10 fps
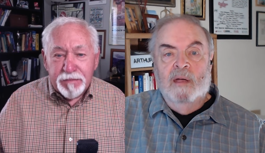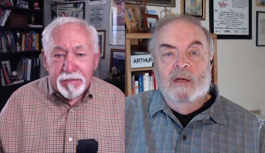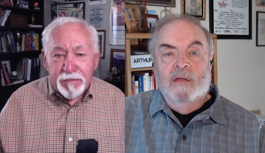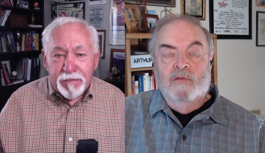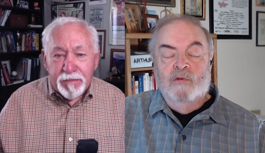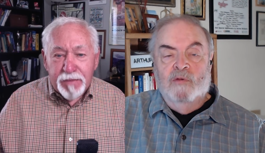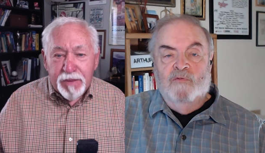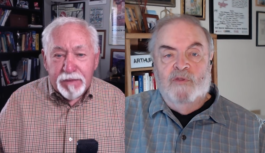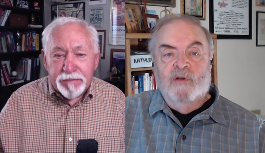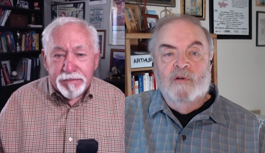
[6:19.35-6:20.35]
Speaker 1: Uh, you could
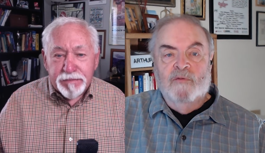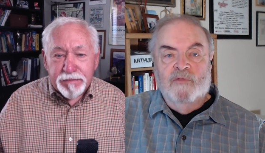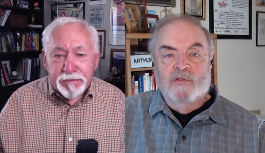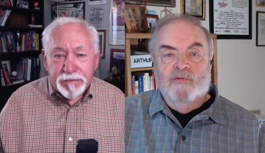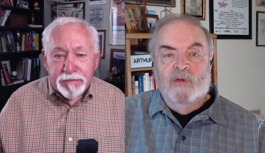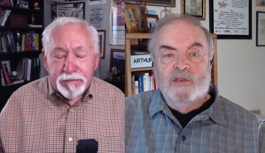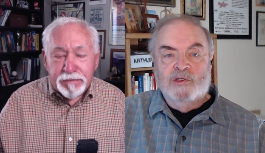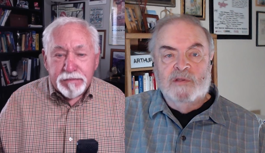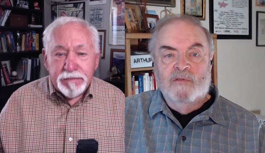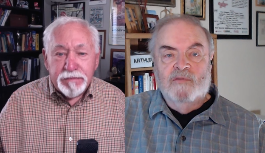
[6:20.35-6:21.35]
feel her
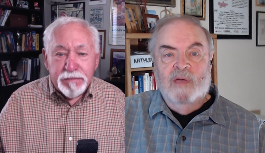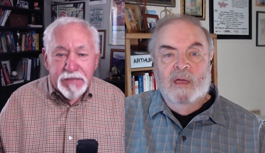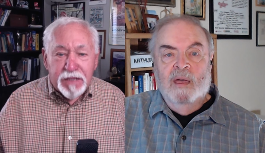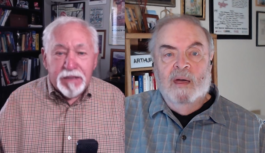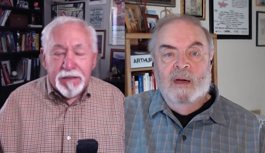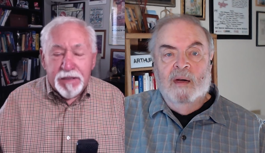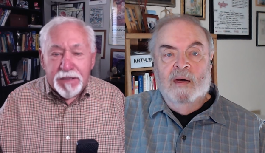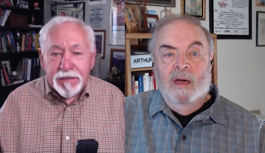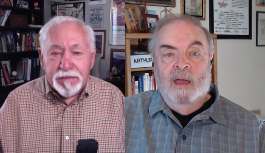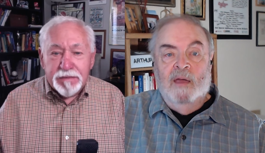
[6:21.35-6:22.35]
frustrations,
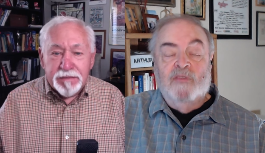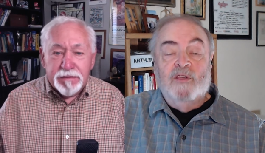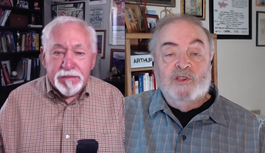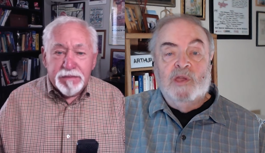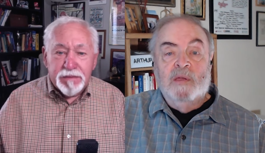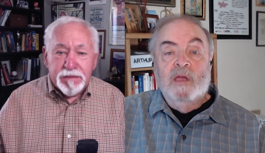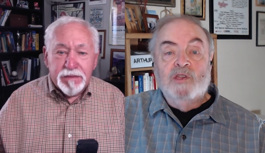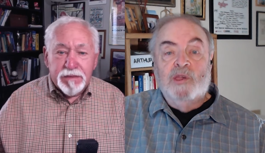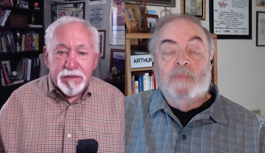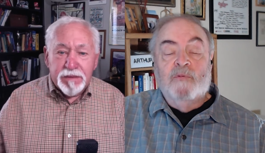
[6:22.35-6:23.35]
uh, and yeah. I think she
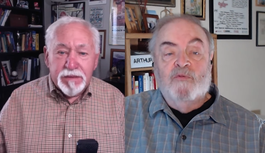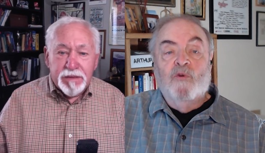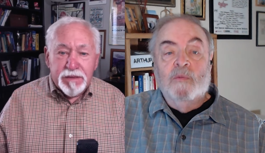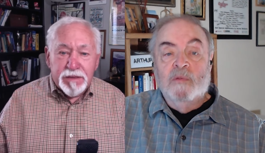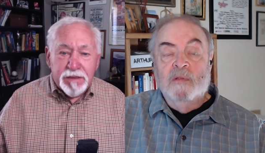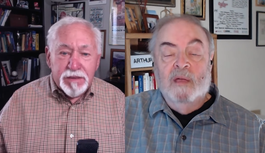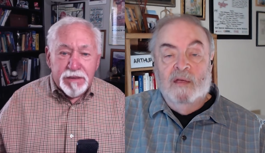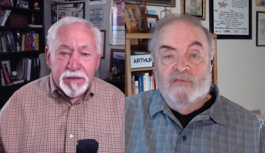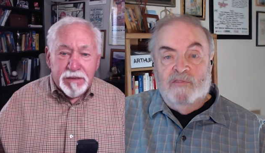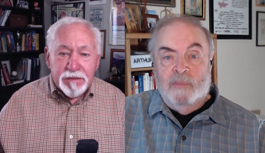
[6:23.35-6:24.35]
she performed
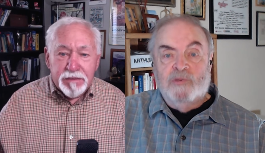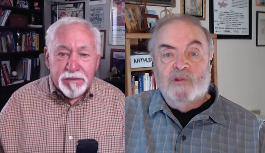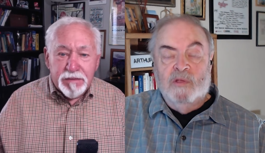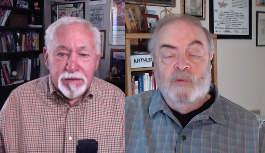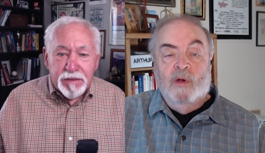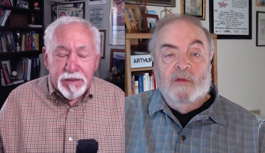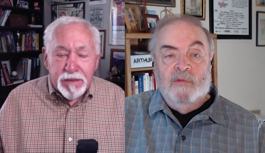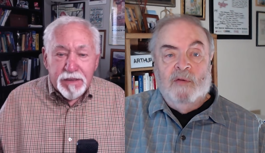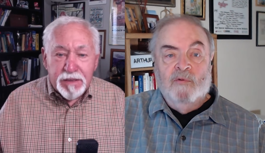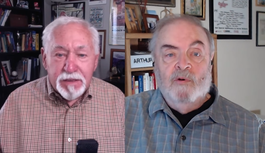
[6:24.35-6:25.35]
exceptionally well in
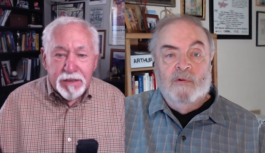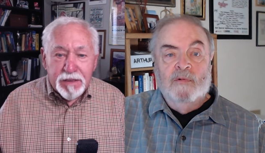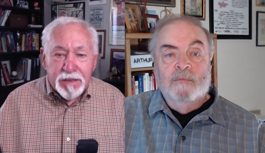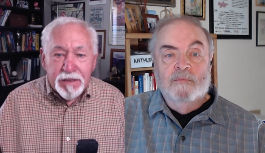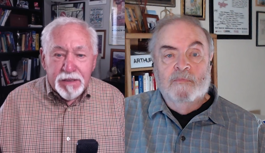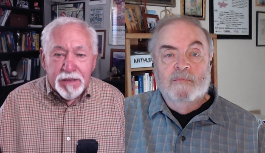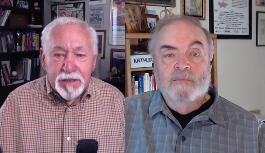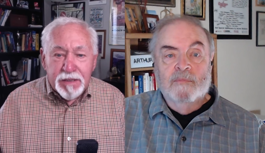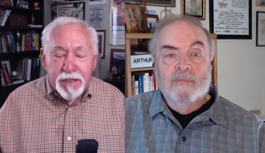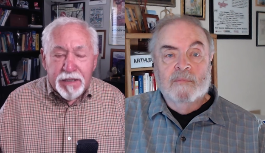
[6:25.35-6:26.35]
Speaker 2: that role.
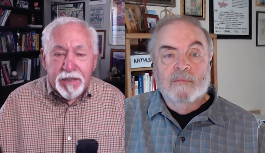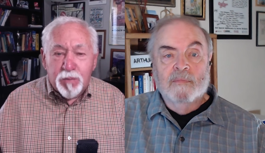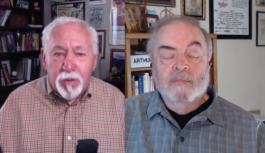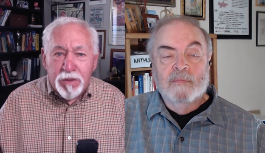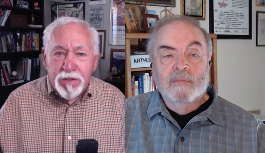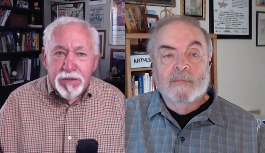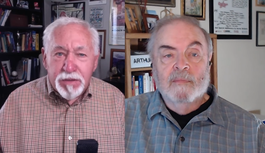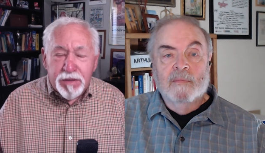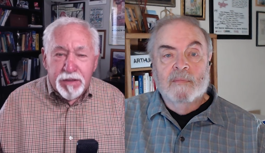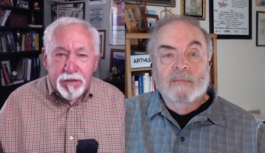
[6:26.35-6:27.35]
Yeah, it
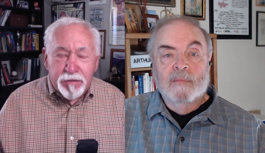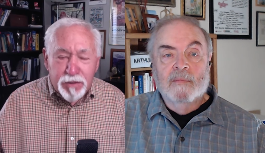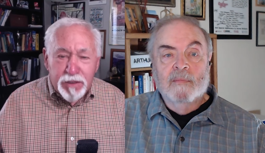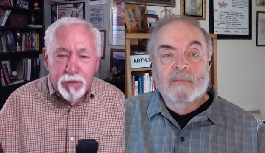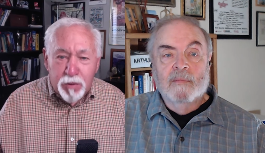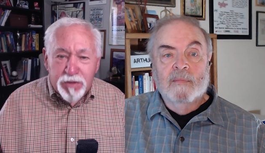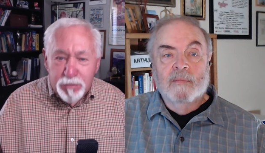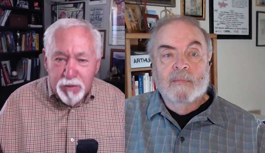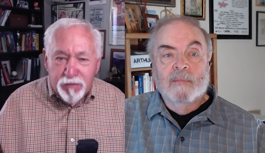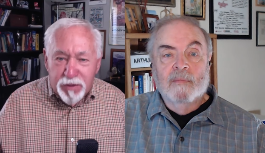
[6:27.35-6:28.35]
was. It
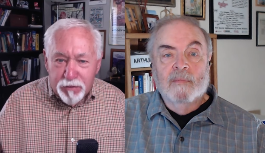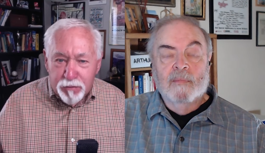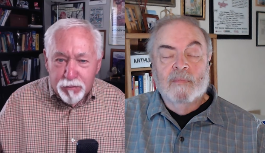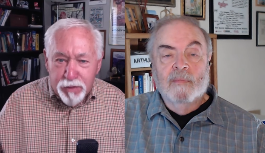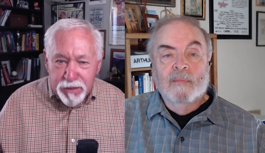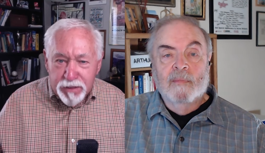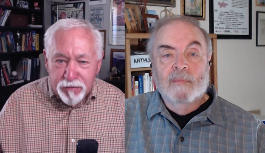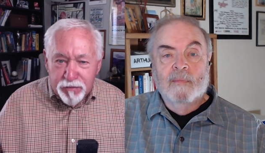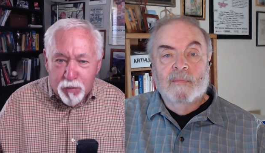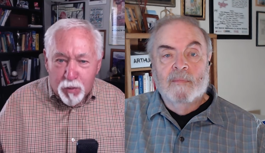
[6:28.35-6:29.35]
really was a movie
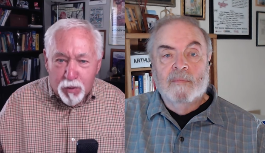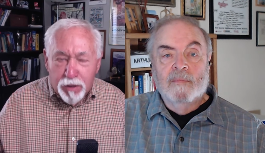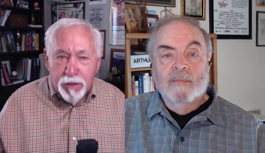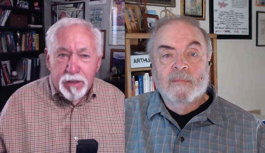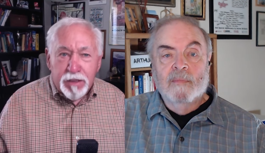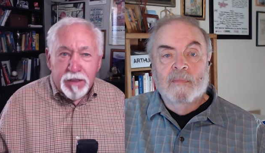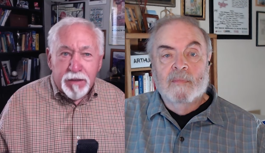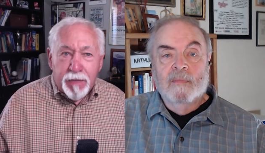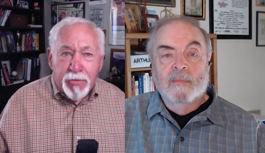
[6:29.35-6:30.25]
written for